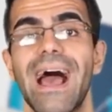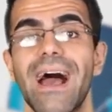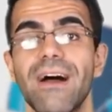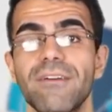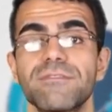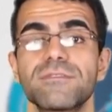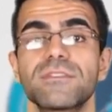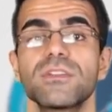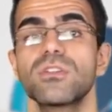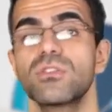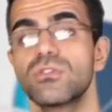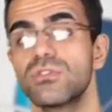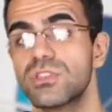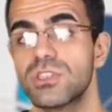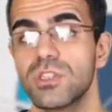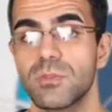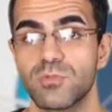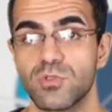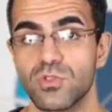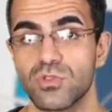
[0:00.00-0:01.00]
after you
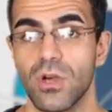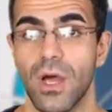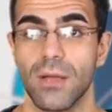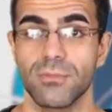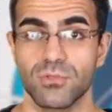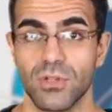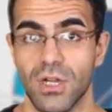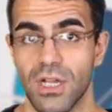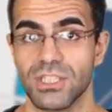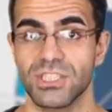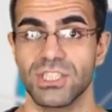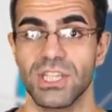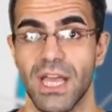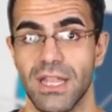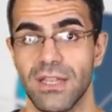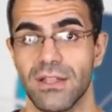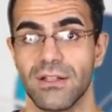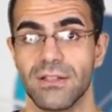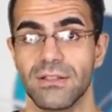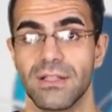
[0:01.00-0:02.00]
subscribe to our
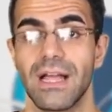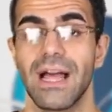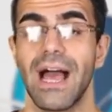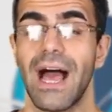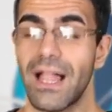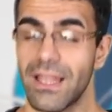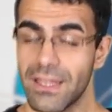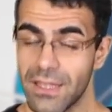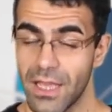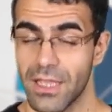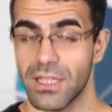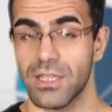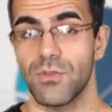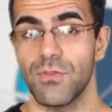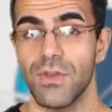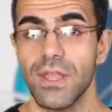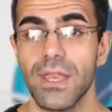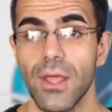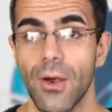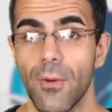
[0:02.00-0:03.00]
channel and like the
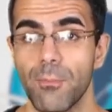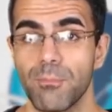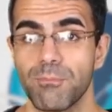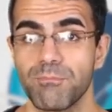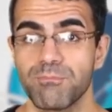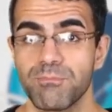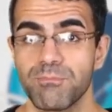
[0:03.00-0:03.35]
video.